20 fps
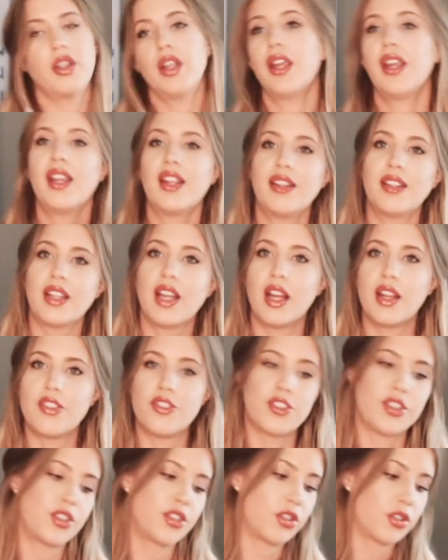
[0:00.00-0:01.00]
And again,
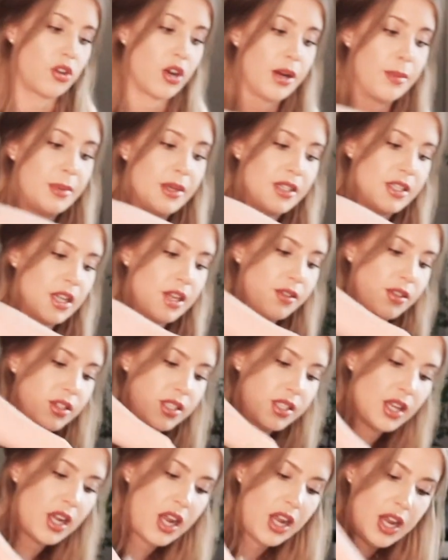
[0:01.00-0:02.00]
just scraping down the
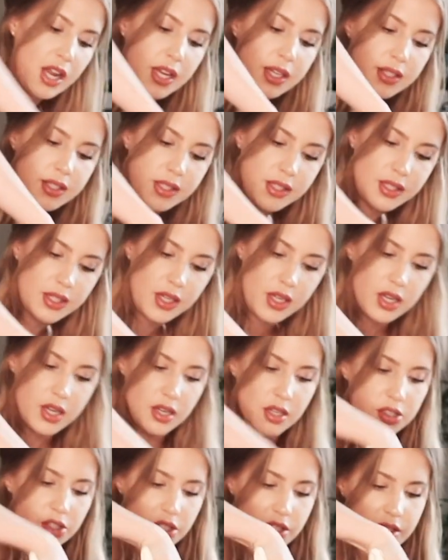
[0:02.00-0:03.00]
sides,
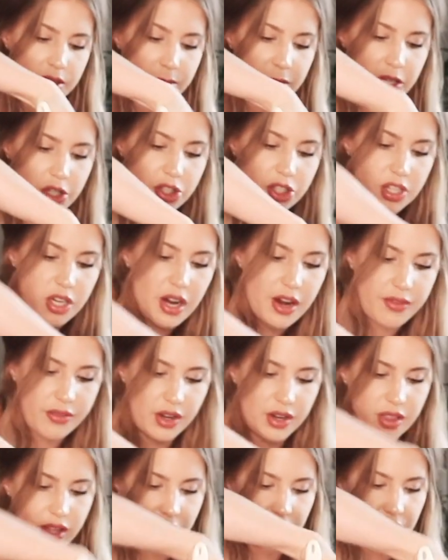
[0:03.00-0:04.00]
just to make sure
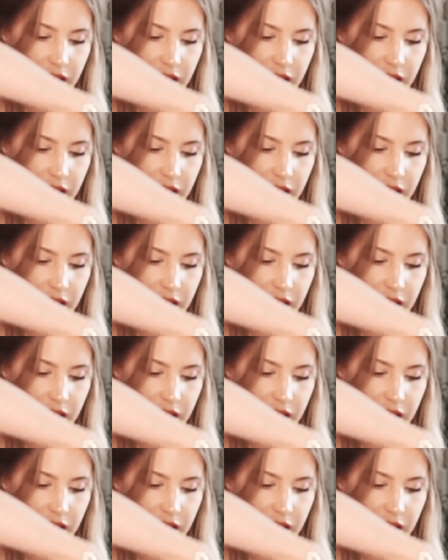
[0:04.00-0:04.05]
everything